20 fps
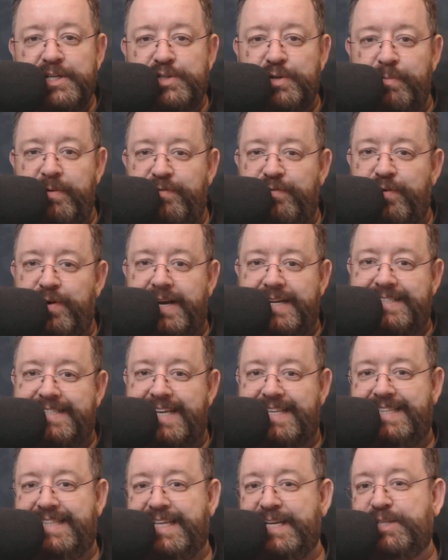So before I
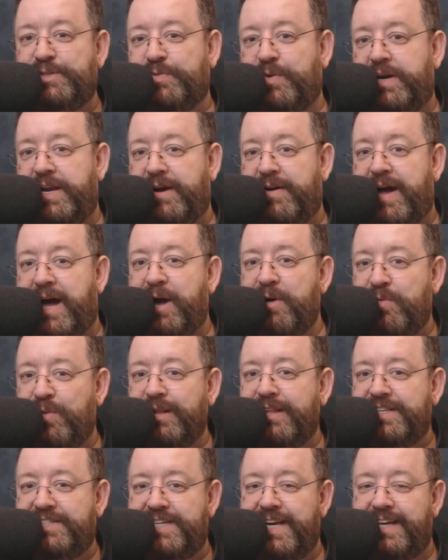send this one out, I
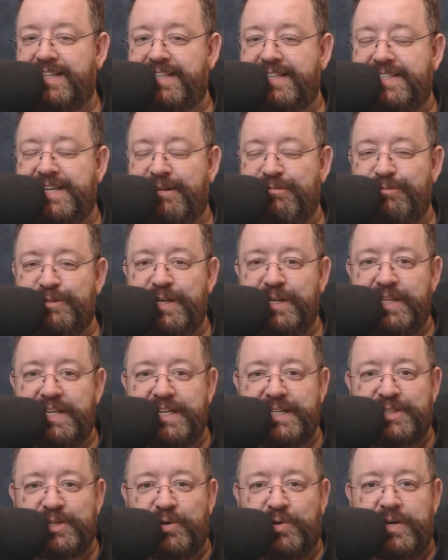will check the sound, see
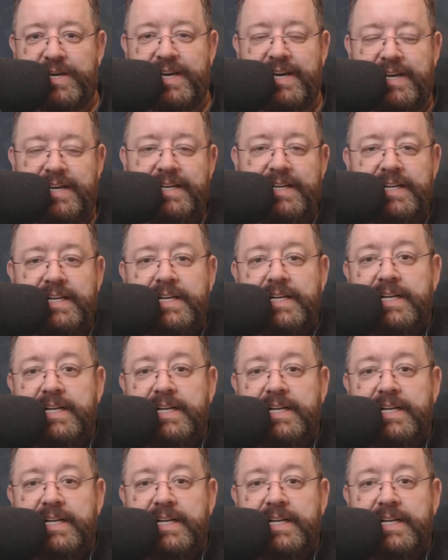that it's okay.